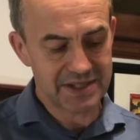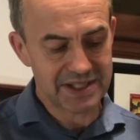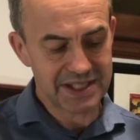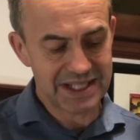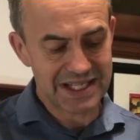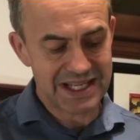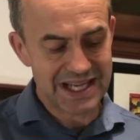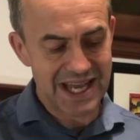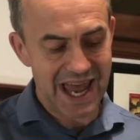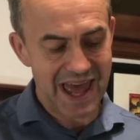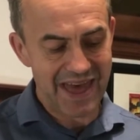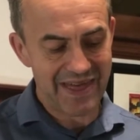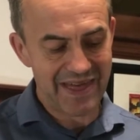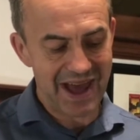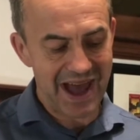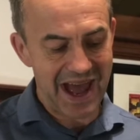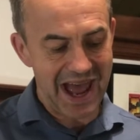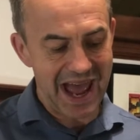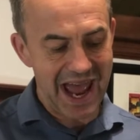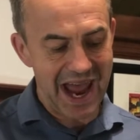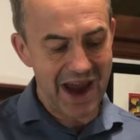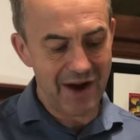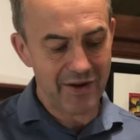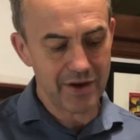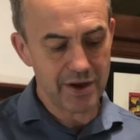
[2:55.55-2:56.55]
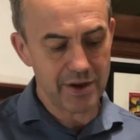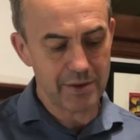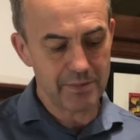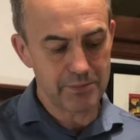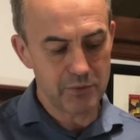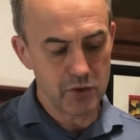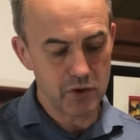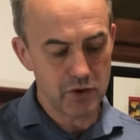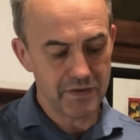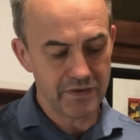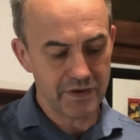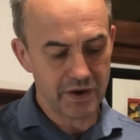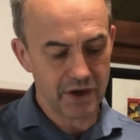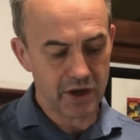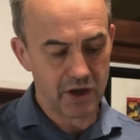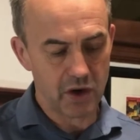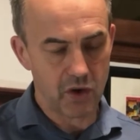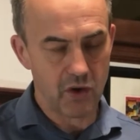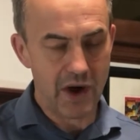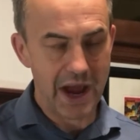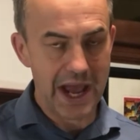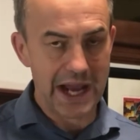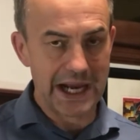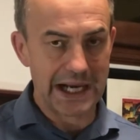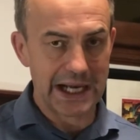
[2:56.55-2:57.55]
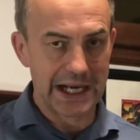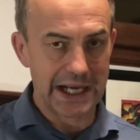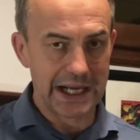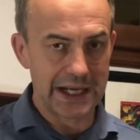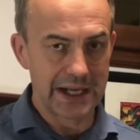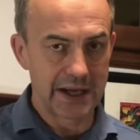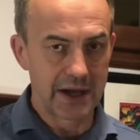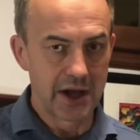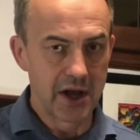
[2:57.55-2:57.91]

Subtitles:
to get that area moving correctly.